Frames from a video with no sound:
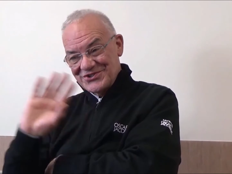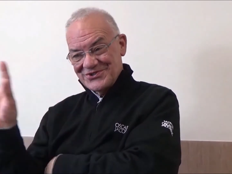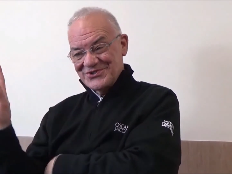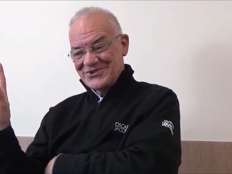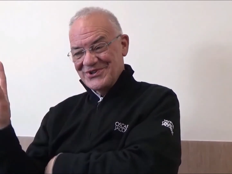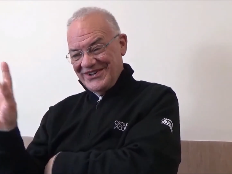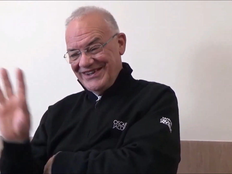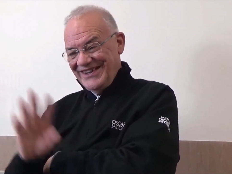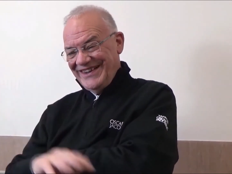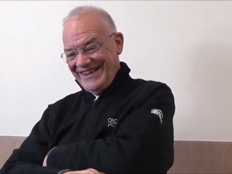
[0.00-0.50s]

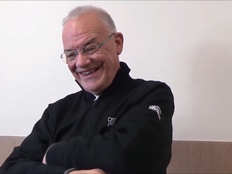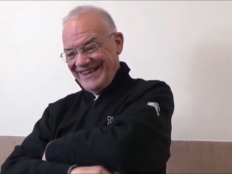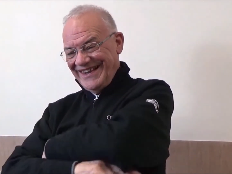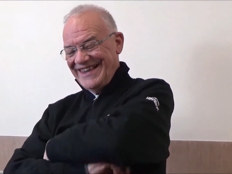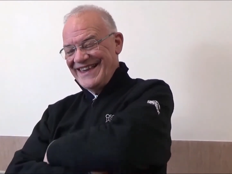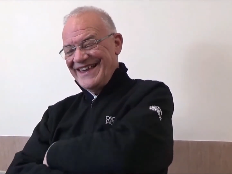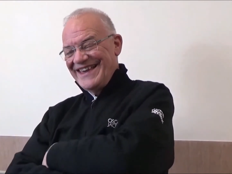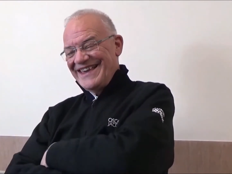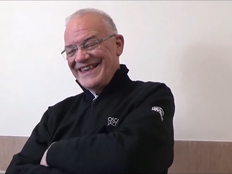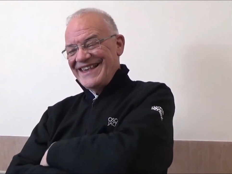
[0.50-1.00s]
So
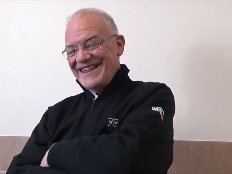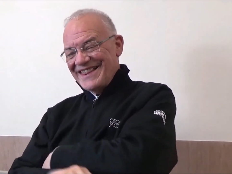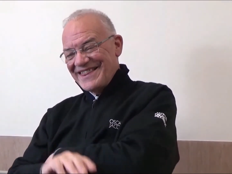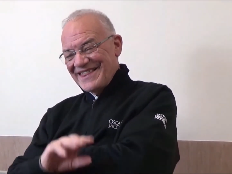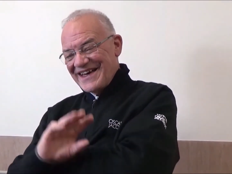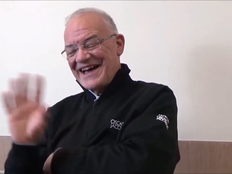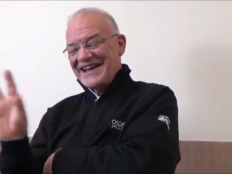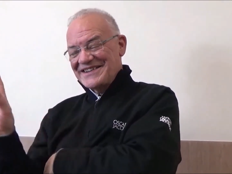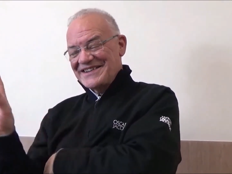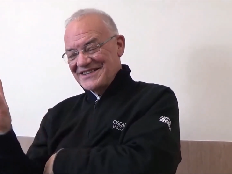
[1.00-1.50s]

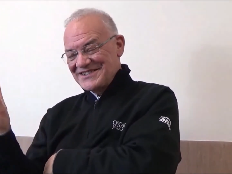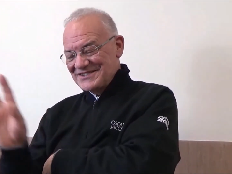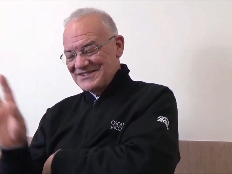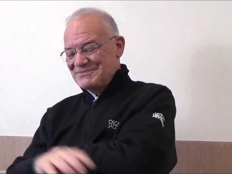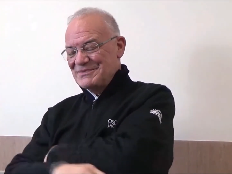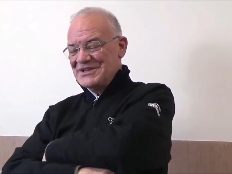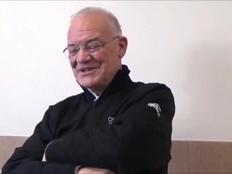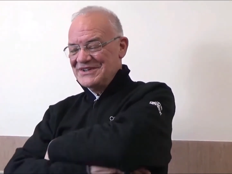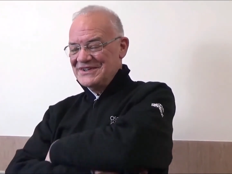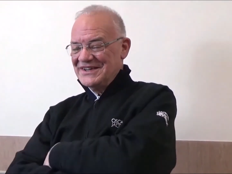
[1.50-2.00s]
that has
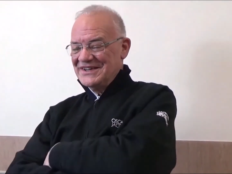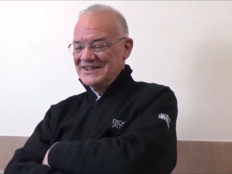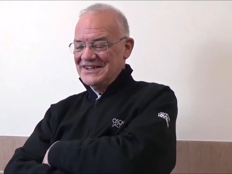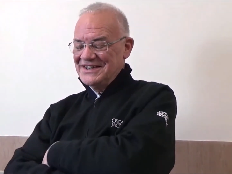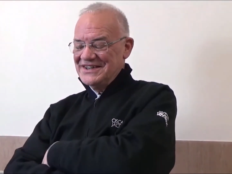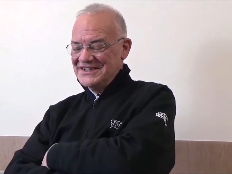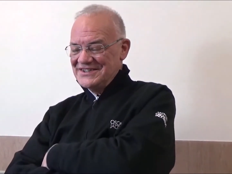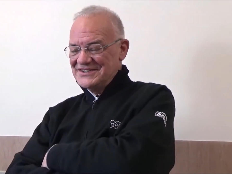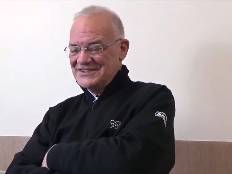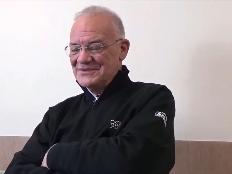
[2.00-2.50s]
been
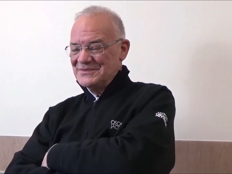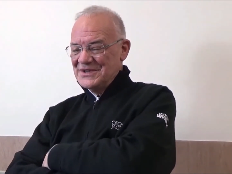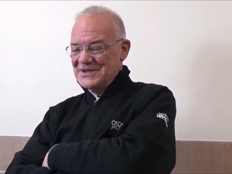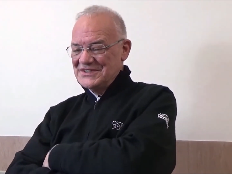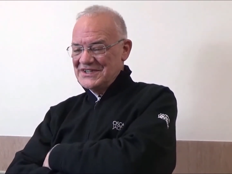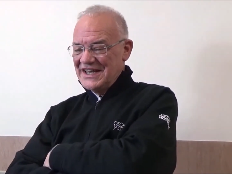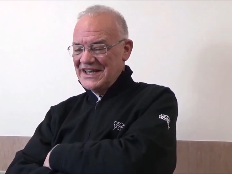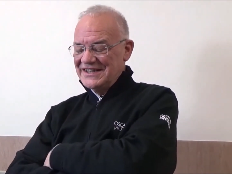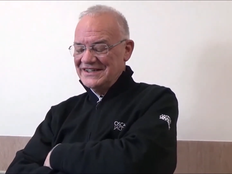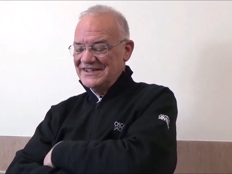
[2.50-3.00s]
in some
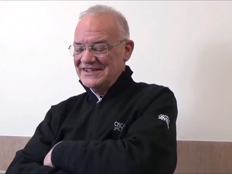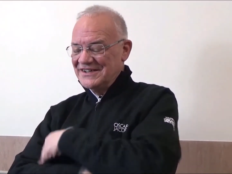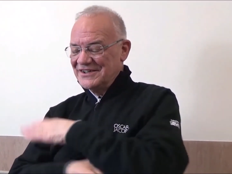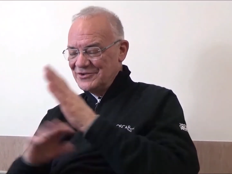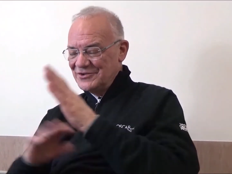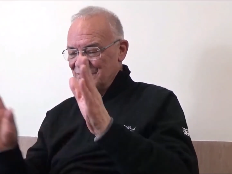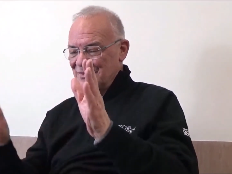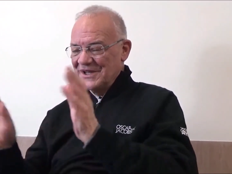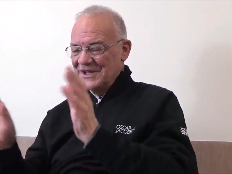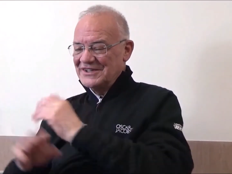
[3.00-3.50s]
ways handy, and
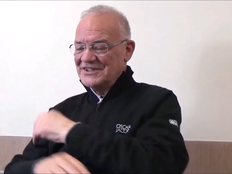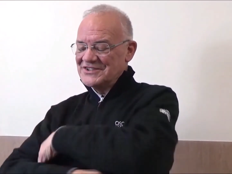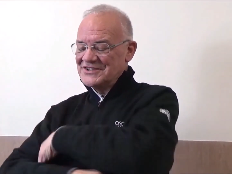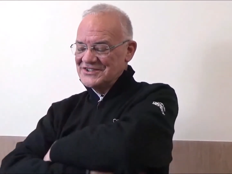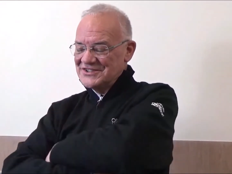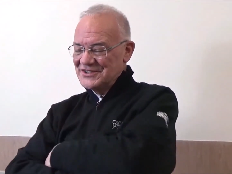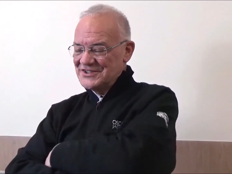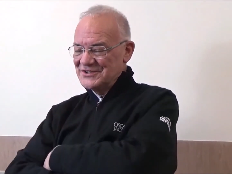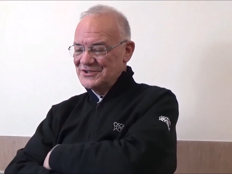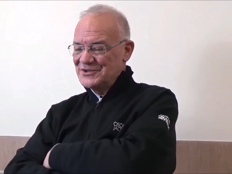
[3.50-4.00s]
I hope that
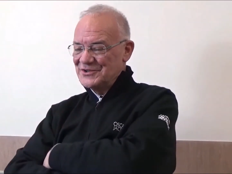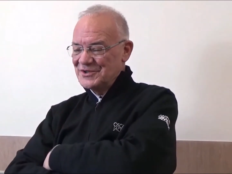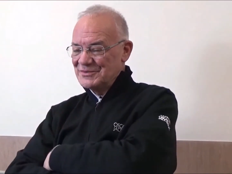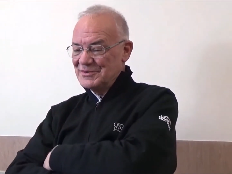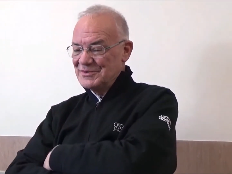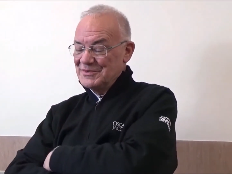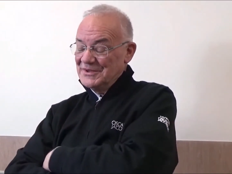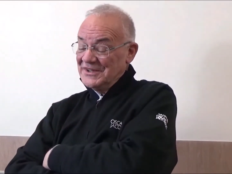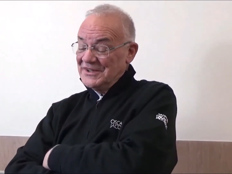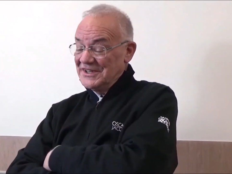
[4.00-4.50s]
doesn't sound
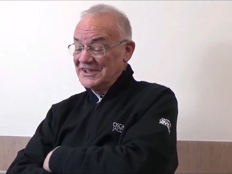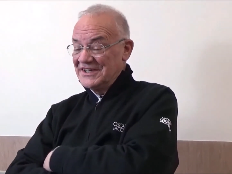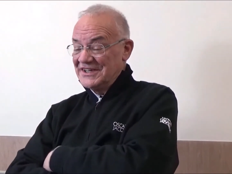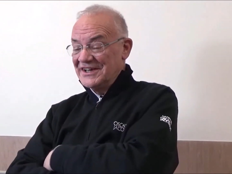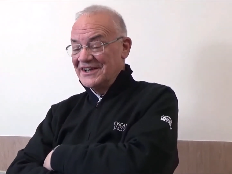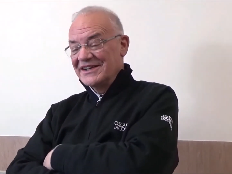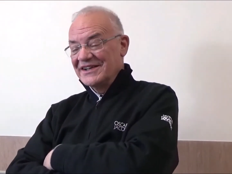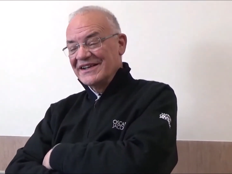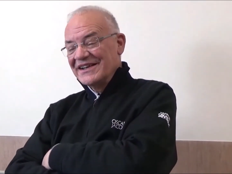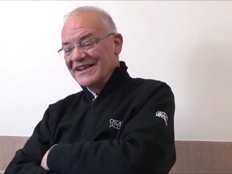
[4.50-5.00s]
horrible, but there
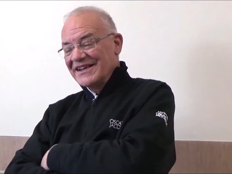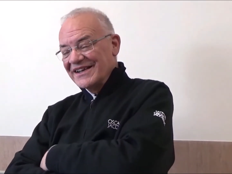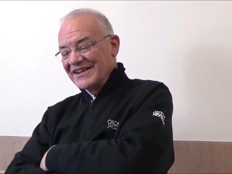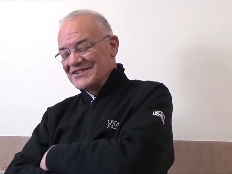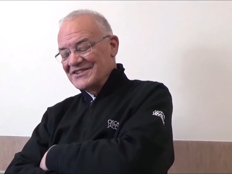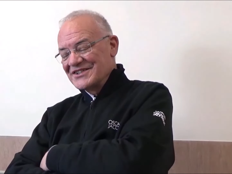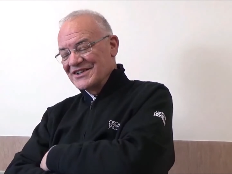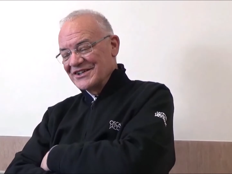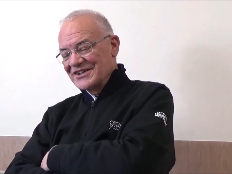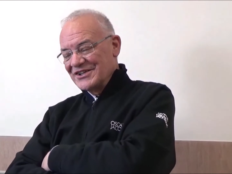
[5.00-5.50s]
you are.
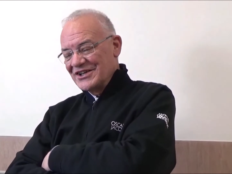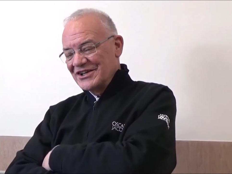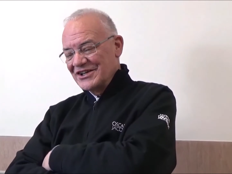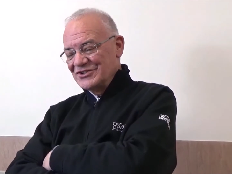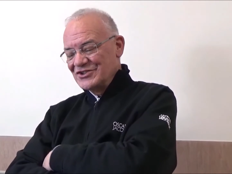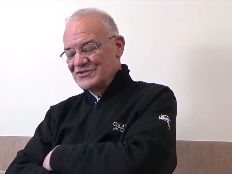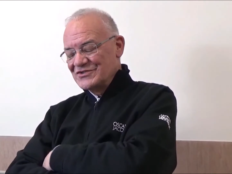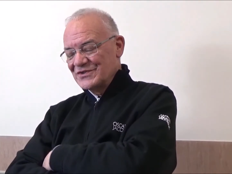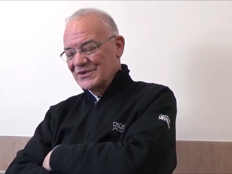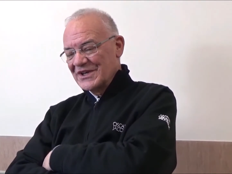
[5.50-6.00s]
It's a
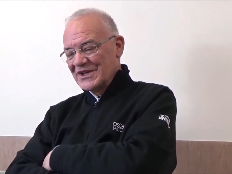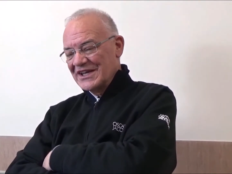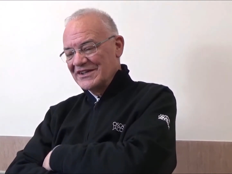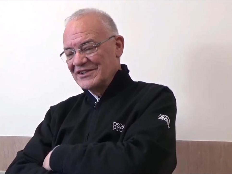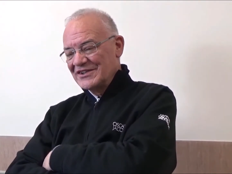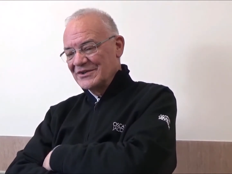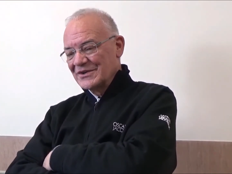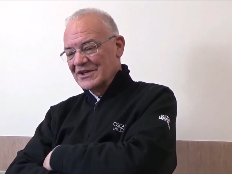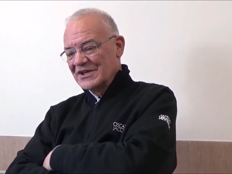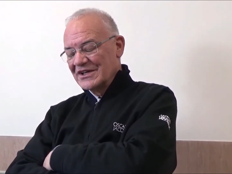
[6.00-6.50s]
useful
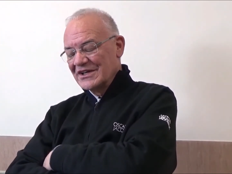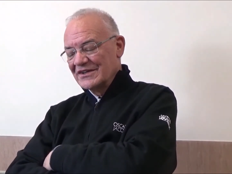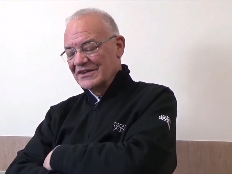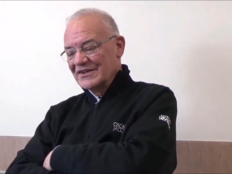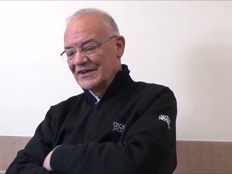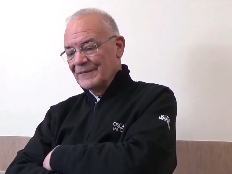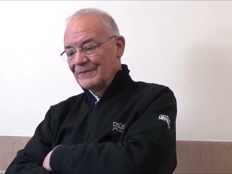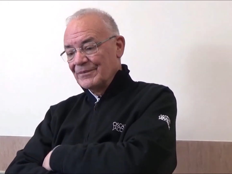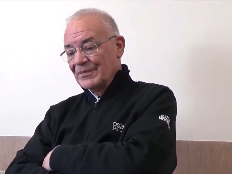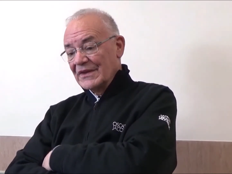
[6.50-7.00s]
get-out card.